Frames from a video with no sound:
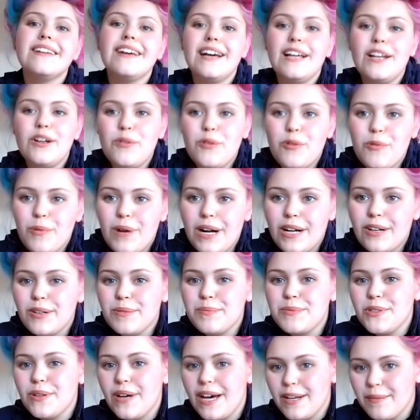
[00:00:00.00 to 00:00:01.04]
Hello and
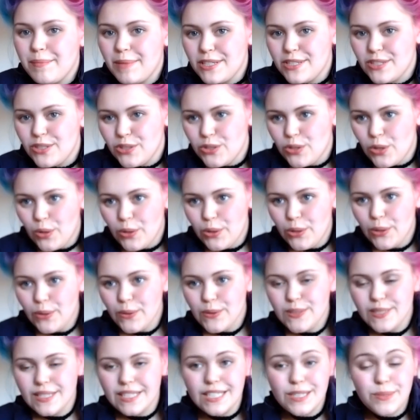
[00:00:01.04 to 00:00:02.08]
welcome to Aodhamair's
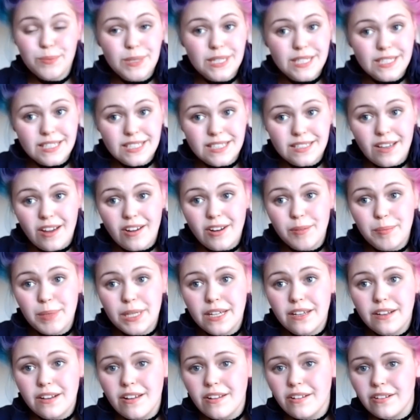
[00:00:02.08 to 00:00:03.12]
Tutorials. This week is going to
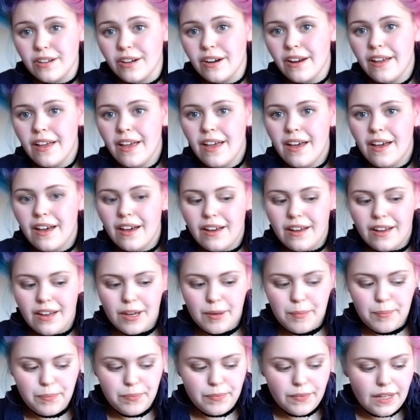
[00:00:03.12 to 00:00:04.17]
be another
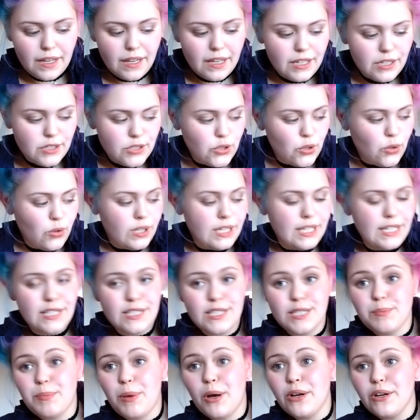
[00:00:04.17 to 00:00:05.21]
um, historically
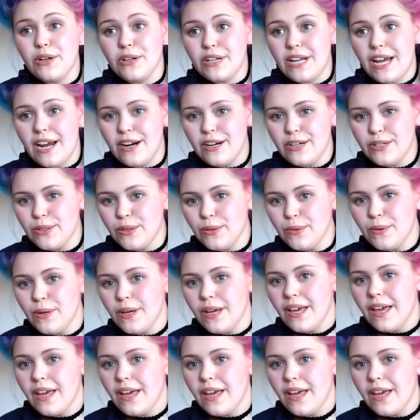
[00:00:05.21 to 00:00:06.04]
inspired hairdo.